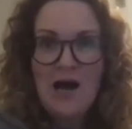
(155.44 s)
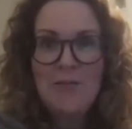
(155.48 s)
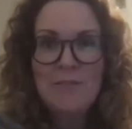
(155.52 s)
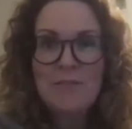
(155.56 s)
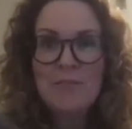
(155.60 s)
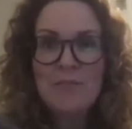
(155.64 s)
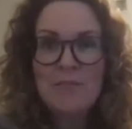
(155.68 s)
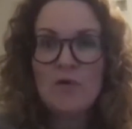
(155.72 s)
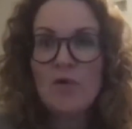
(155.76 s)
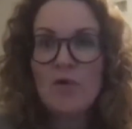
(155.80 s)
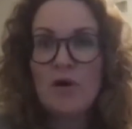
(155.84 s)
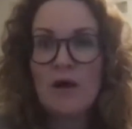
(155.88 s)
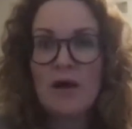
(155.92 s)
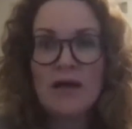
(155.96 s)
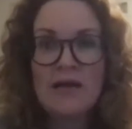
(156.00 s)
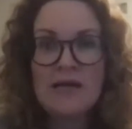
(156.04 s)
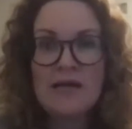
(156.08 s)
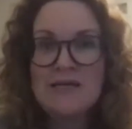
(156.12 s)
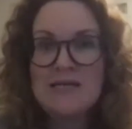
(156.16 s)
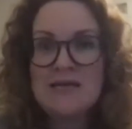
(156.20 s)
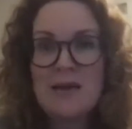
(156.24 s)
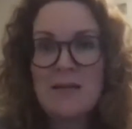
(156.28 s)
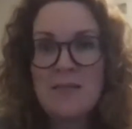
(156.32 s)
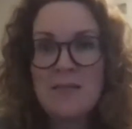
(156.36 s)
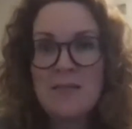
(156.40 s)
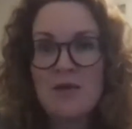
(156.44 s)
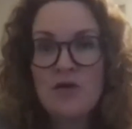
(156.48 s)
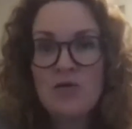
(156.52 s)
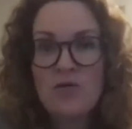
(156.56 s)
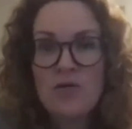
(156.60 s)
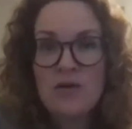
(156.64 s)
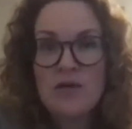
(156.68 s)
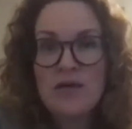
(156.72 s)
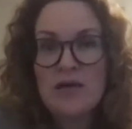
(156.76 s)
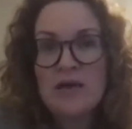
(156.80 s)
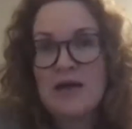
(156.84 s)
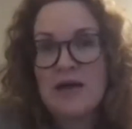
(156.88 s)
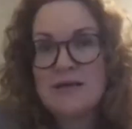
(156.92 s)
or any time that you
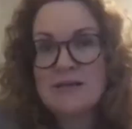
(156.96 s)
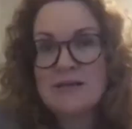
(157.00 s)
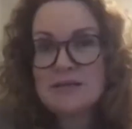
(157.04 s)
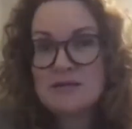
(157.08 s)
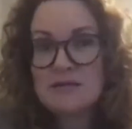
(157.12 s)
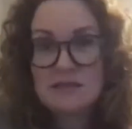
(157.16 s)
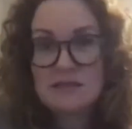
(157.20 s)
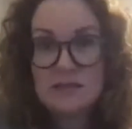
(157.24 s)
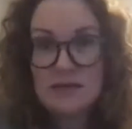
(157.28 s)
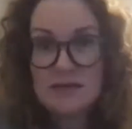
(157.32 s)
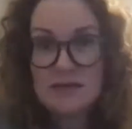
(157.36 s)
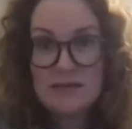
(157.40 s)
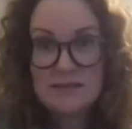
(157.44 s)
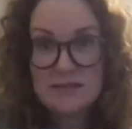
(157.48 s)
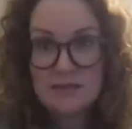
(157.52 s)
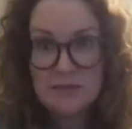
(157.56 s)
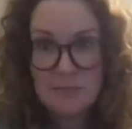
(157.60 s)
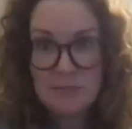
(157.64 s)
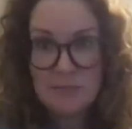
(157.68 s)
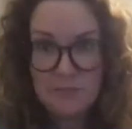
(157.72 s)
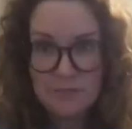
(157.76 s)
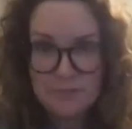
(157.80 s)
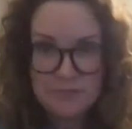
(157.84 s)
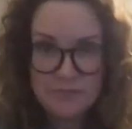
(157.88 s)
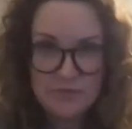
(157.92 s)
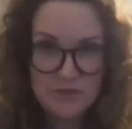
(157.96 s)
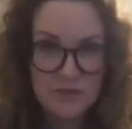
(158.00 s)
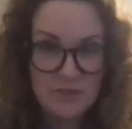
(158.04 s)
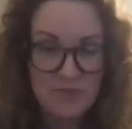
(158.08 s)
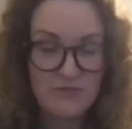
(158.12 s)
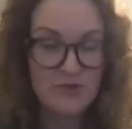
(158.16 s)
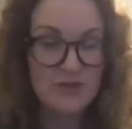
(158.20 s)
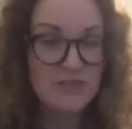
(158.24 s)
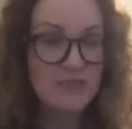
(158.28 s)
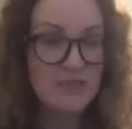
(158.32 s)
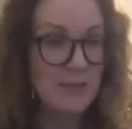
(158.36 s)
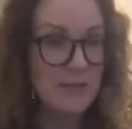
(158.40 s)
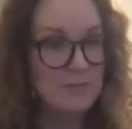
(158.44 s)
can get some
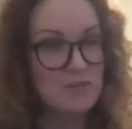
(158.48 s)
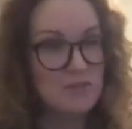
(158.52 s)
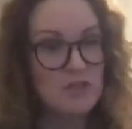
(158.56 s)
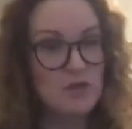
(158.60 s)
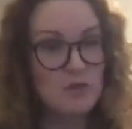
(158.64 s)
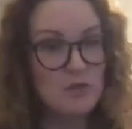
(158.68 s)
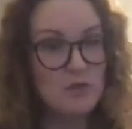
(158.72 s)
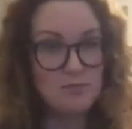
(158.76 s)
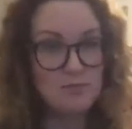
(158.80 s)
free time. So